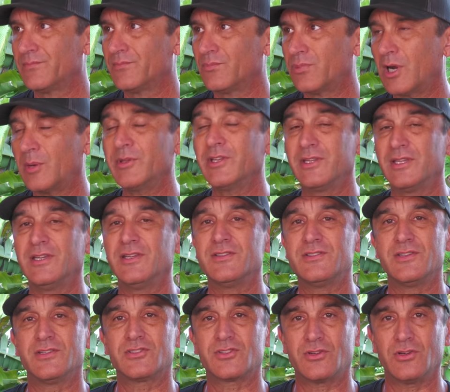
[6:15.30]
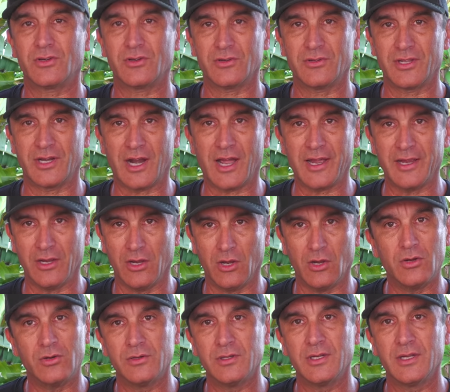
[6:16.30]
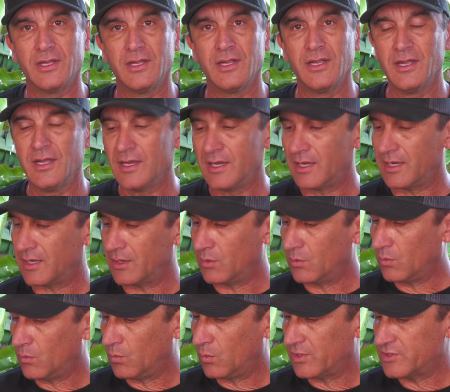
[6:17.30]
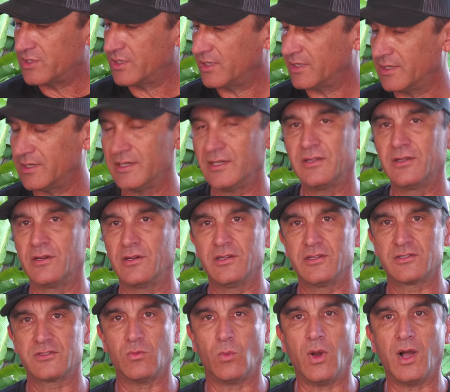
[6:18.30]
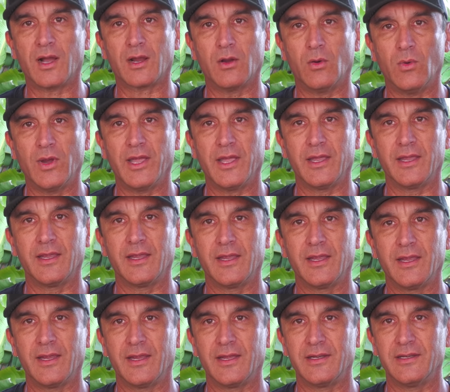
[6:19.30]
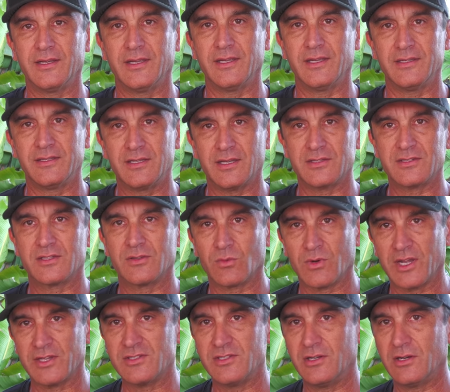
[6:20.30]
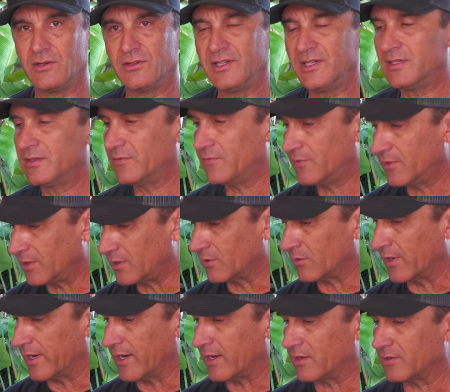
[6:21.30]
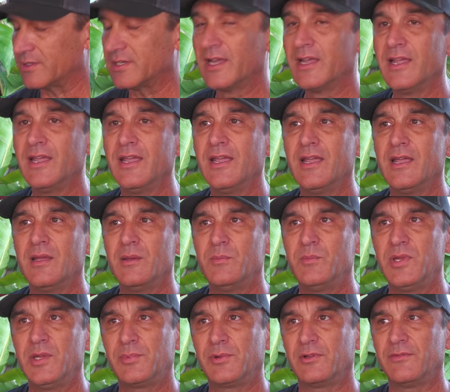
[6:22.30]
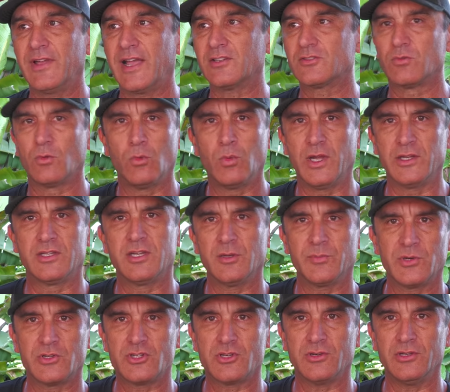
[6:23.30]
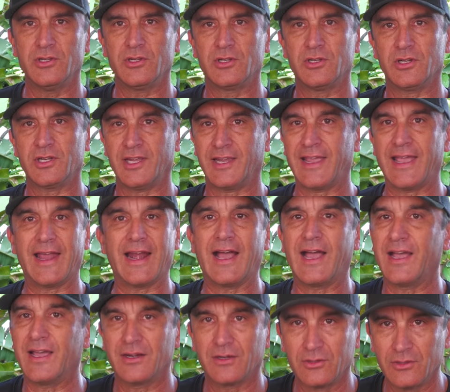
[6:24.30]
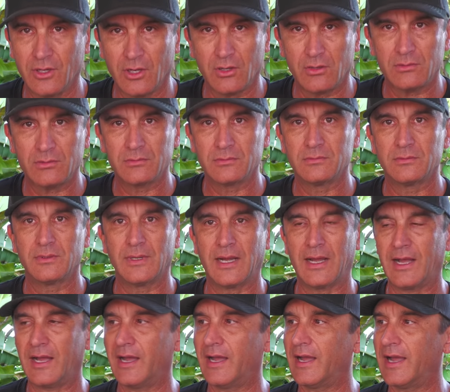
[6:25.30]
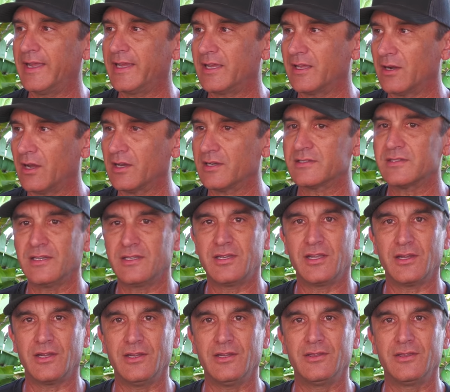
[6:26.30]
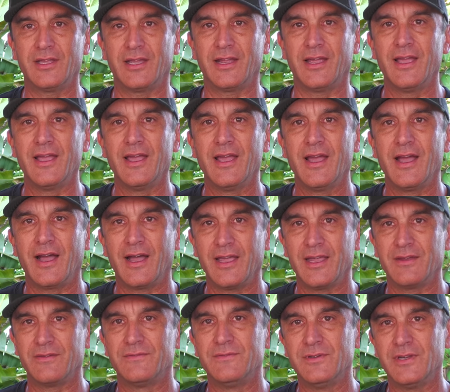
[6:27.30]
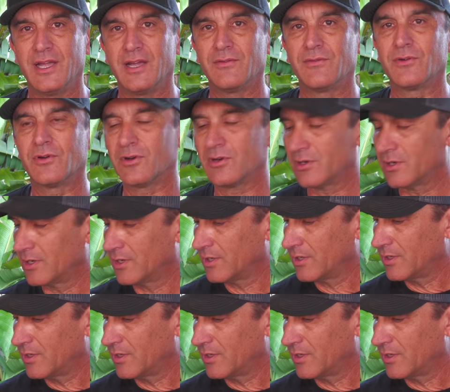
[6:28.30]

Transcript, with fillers: probably the easiest cooker that I own. Uh, once you get in there, you just walk away and it does the rest. You don't need to fiddle around. People have asked, well, what temperature are you cooking at? I don't know. I, I can honestly tell you that I have never